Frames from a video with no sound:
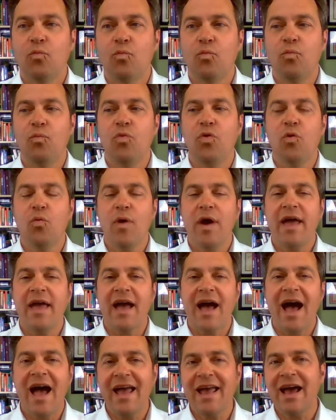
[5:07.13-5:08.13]
the way
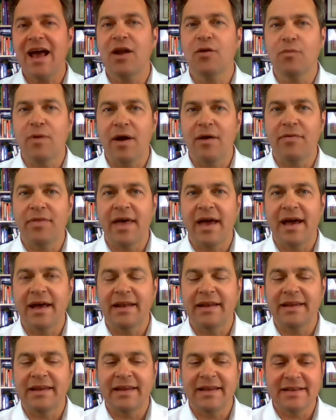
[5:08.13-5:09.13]
I got around that
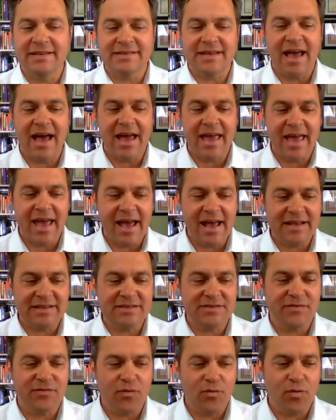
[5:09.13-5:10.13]
is I asked
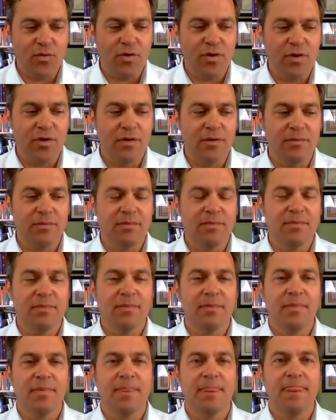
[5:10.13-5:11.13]
for
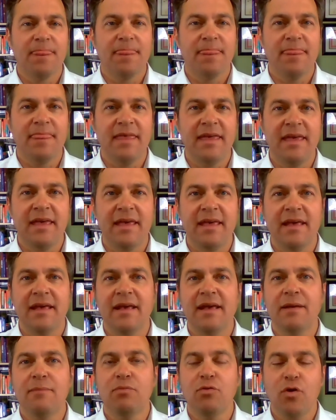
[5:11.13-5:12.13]
the
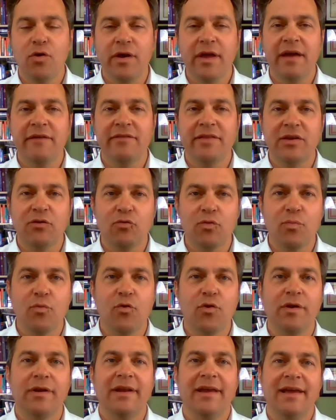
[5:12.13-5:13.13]
employee everything
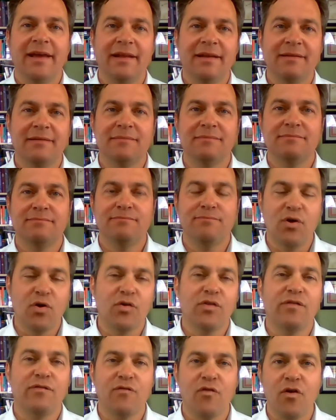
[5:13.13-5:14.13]
report in both
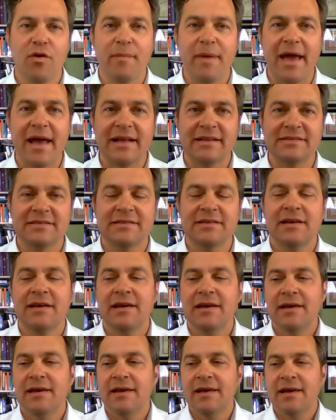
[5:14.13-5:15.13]
formats.
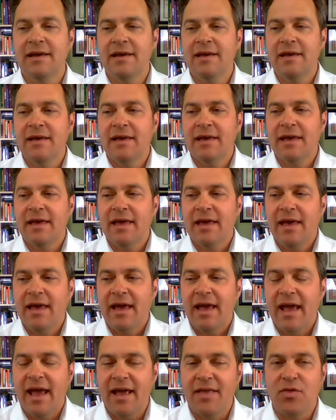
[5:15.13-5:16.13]

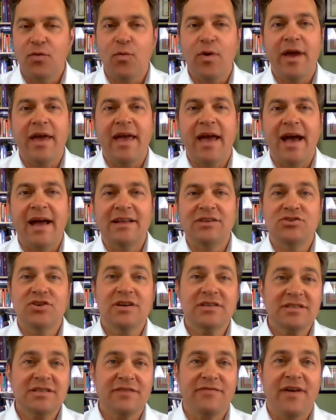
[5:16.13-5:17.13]
And the way I
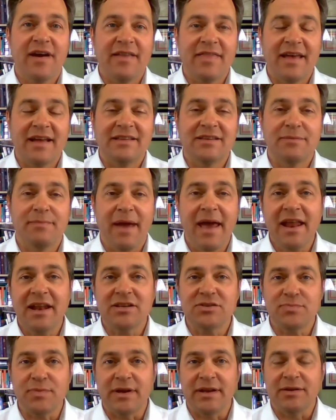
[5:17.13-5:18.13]
justified that to
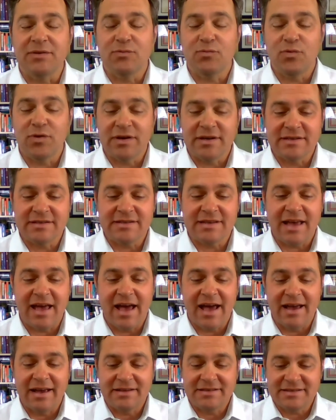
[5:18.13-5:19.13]
management was
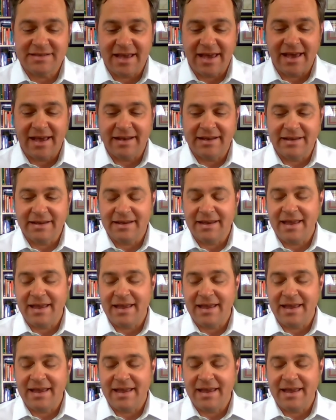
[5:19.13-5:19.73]
I said,